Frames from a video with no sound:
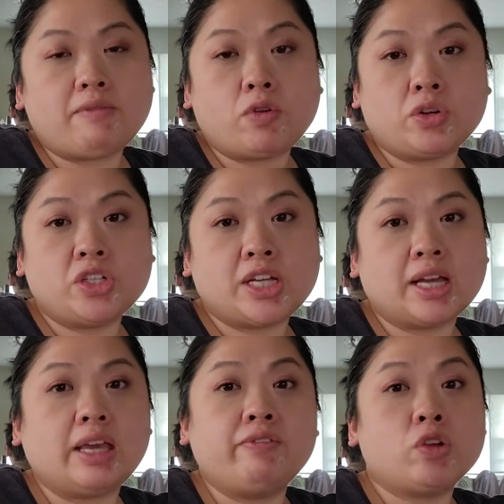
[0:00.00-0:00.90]
I wrote a
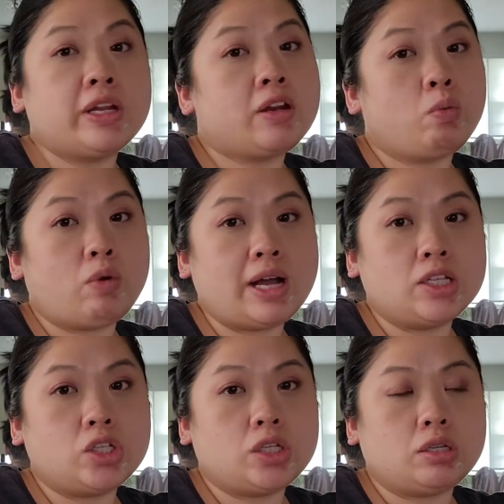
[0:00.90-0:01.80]
check even though I didn't
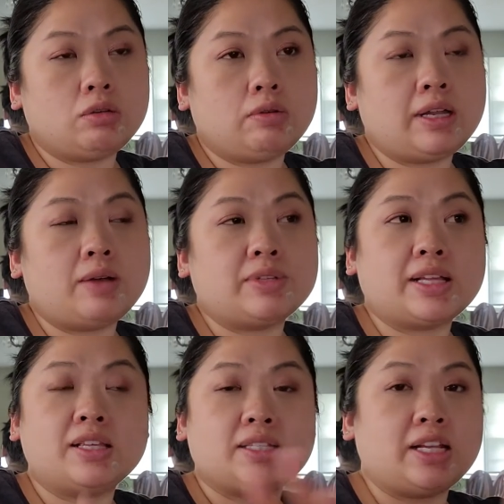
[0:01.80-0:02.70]
want to. And I was
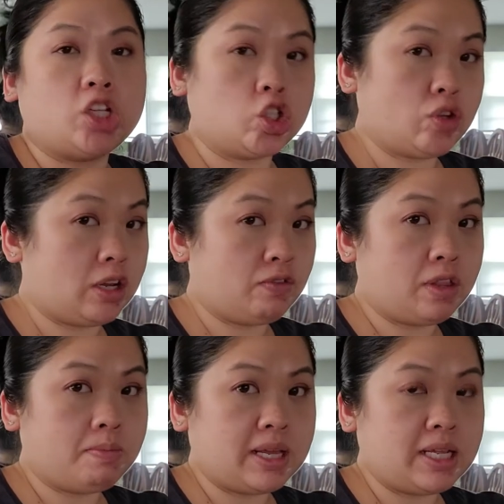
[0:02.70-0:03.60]
like, listen, I just transferred
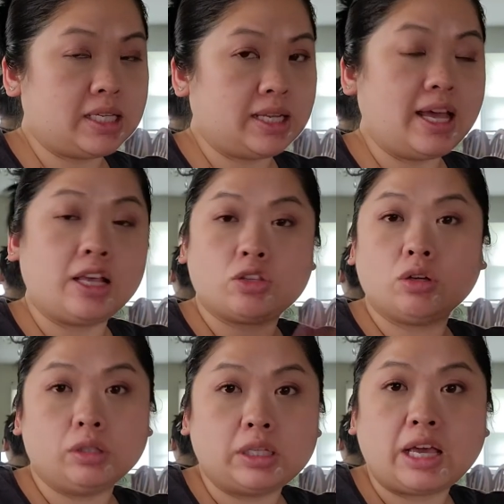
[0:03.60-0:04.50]
the money today. So
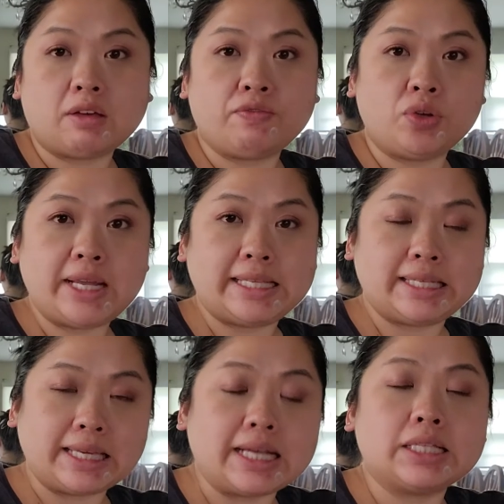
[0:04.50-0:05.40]
it'll take a few days
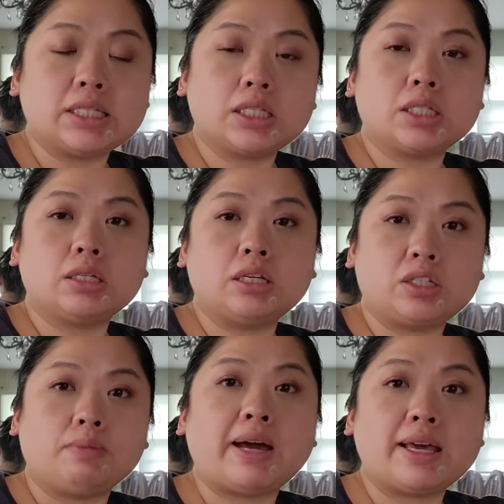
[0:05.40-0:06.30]
to get
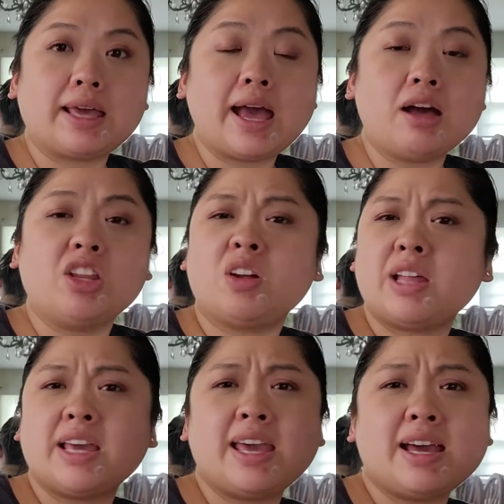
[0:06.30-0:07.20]
into my account and they're
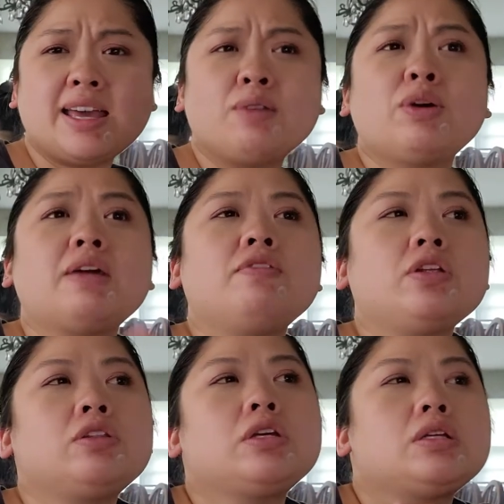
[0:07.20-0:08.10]
like yeah yeah whatever
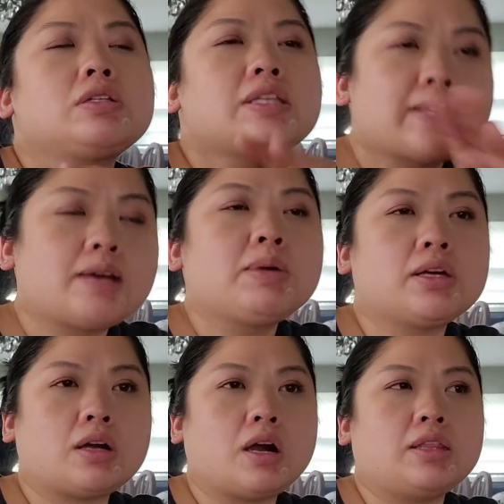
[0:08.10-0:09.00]
to sell me
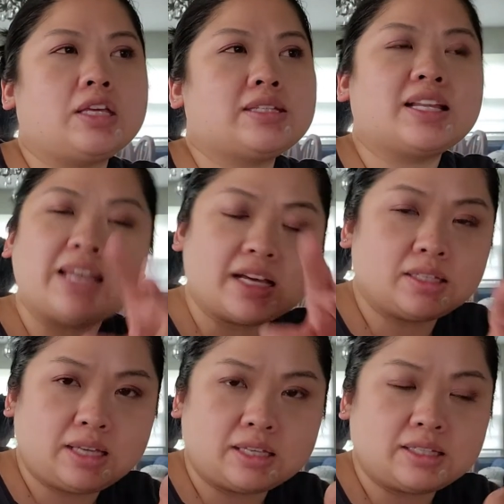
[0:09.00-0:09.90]
the car they said
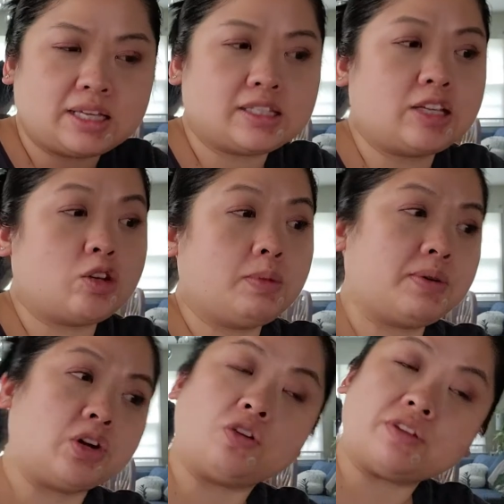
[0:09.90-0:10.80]
yes yes yes they told me they
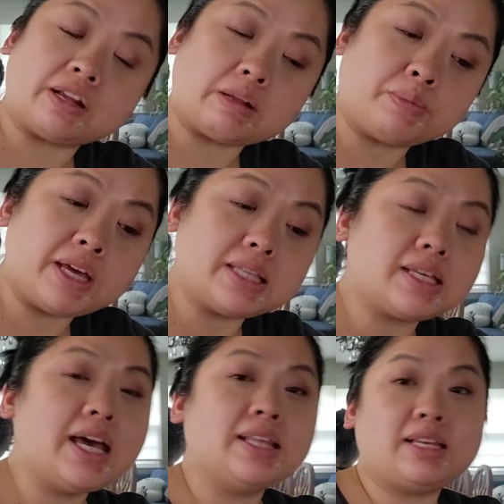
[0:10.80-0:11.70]
were going to overnight the plates
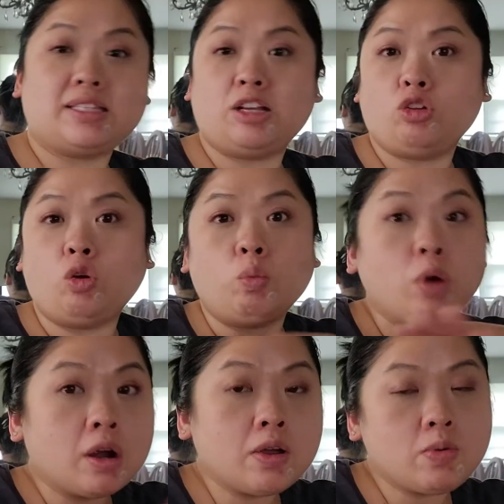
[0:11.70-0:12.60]
they said no
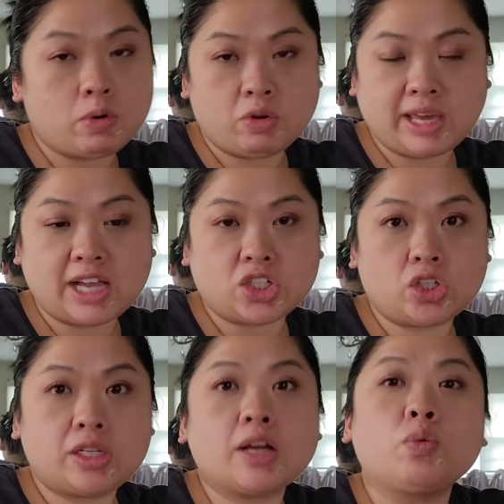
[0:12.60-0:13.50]
worry we won't cash the
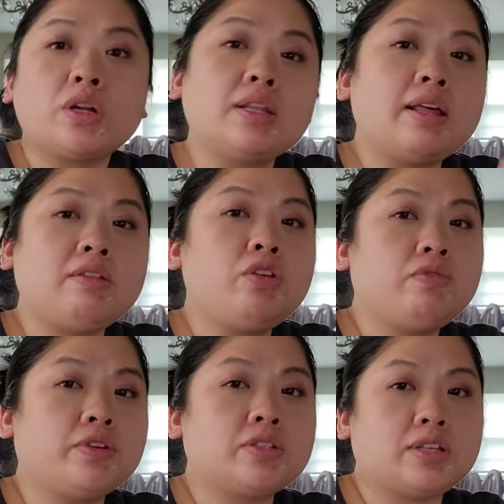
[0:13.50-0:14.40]
check what did they do
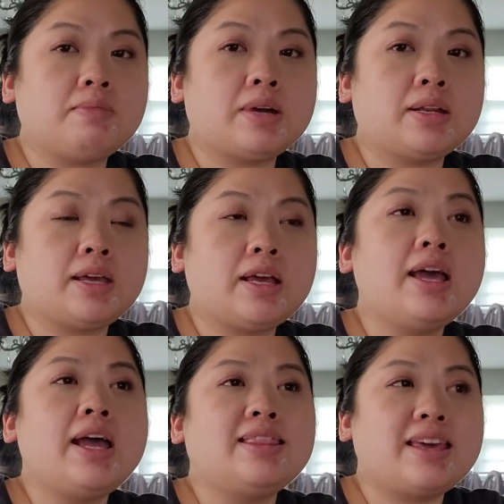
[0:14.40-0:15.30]
first thing monday
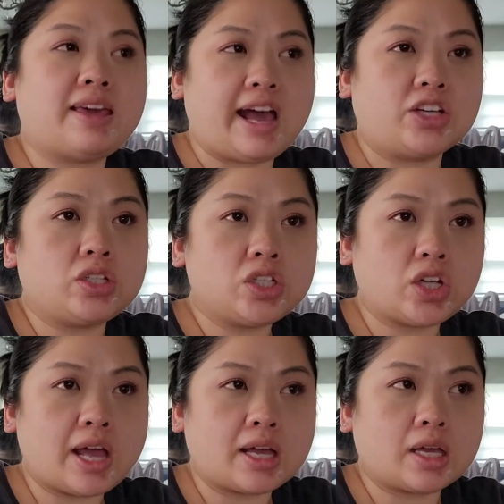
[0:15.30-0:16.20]
they cashed the
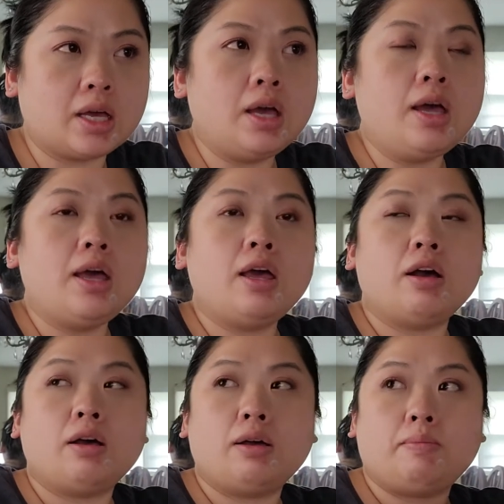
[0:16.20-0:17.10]
check
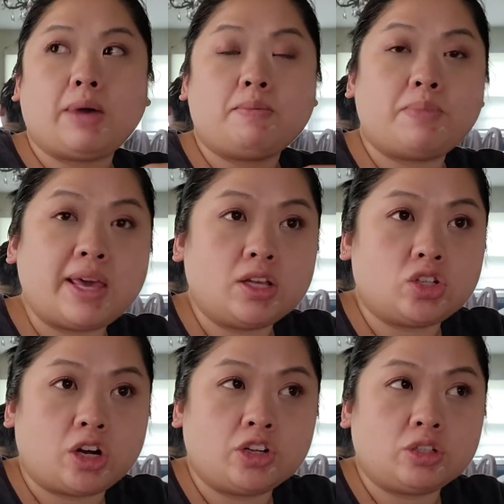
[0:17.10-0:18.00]
my bank
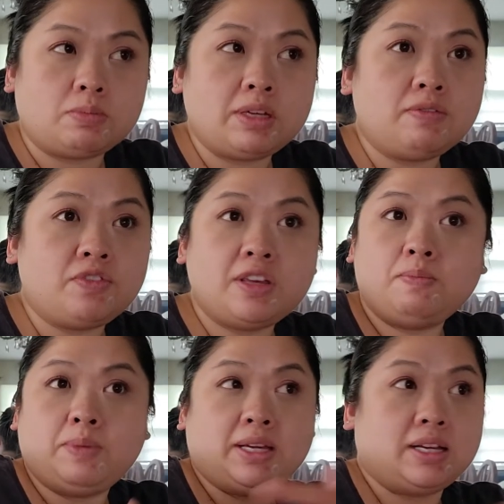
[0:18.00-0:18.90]
charged me a fee
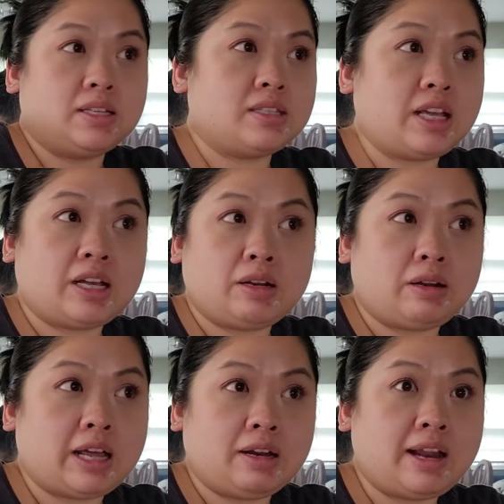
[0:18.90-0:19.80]
because they
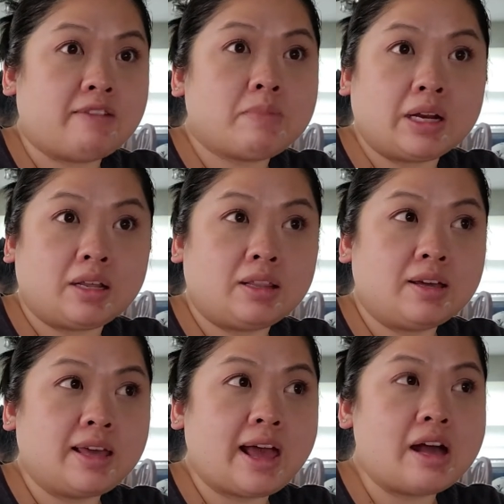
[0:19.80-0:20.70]
i didn't have money in
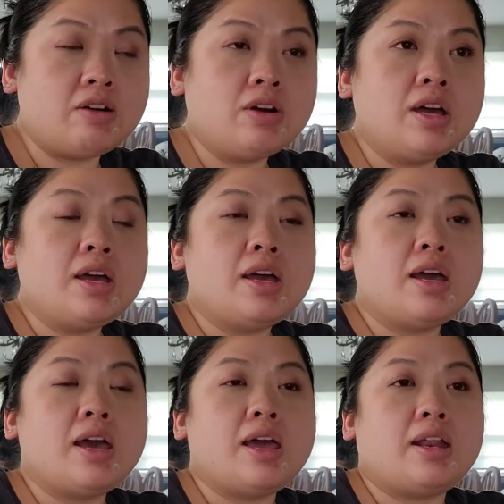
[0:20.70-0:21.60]
the account
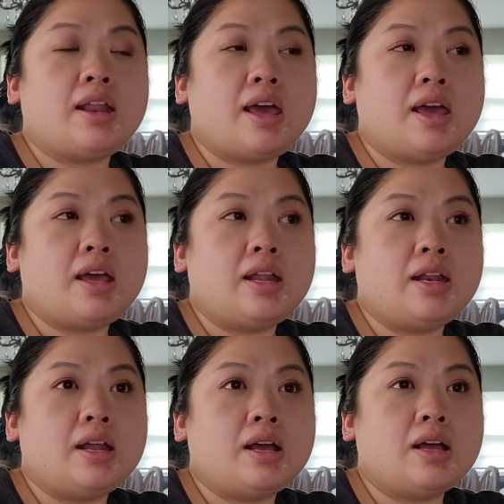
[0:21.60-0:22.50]
and
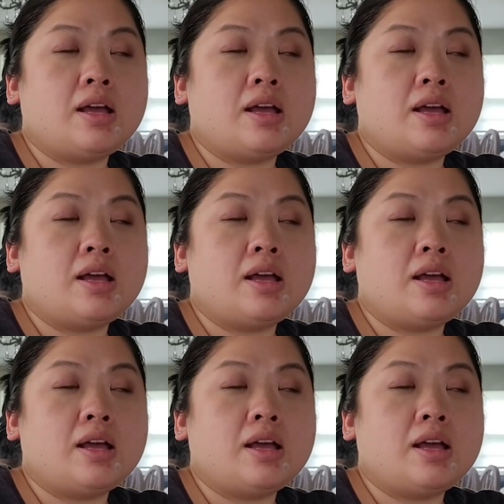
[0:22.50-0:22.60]
then